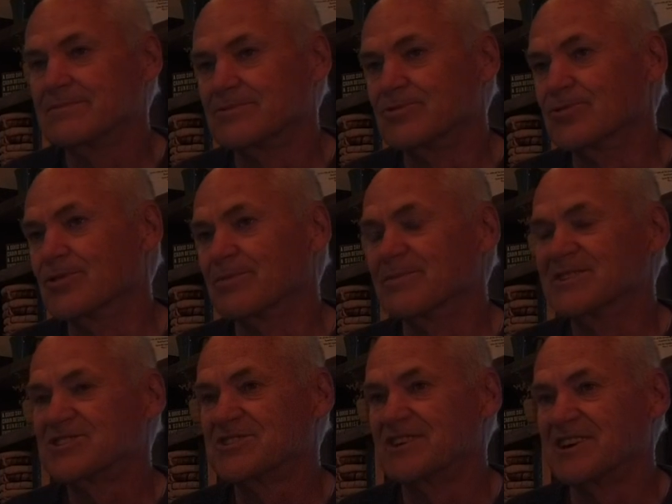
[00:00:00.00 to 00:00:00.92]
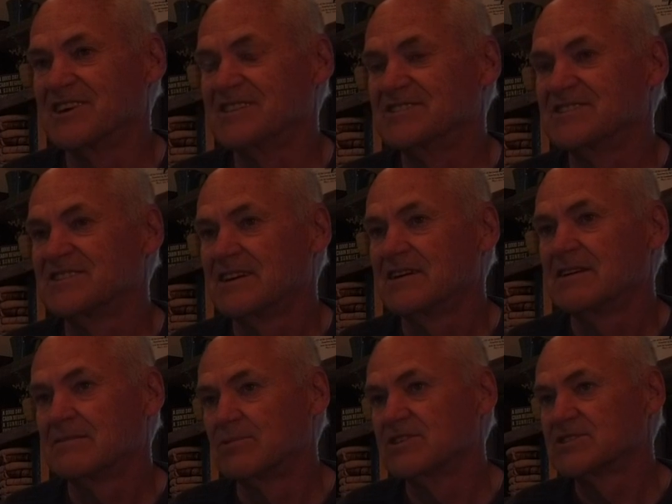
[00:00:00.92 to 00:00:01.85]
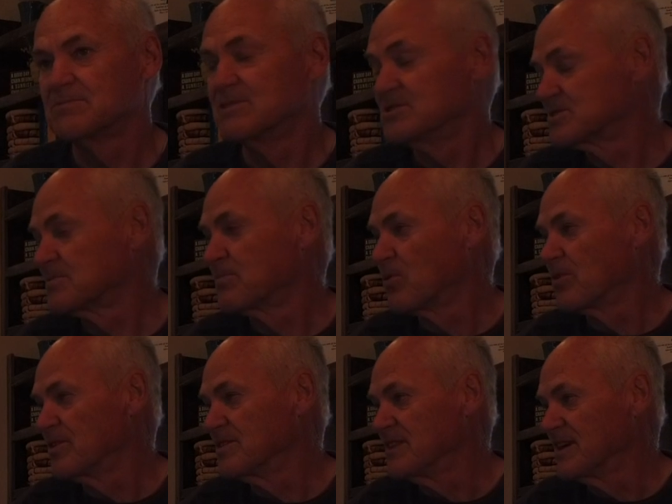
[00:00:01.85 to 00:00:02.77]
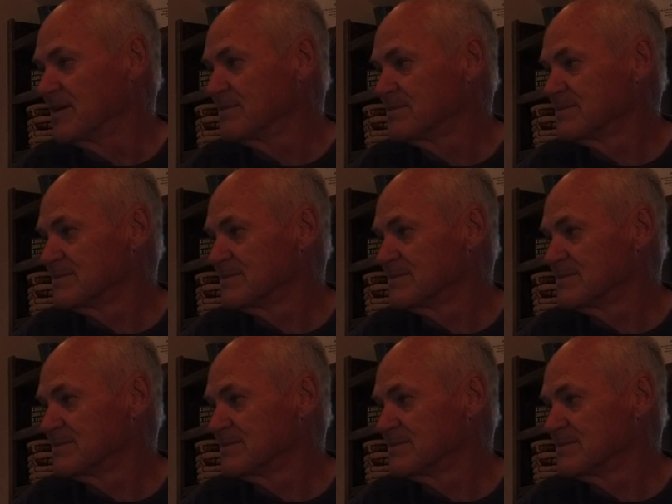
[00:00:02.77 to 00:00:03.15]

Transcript: rural missionaries. Brisman supported them.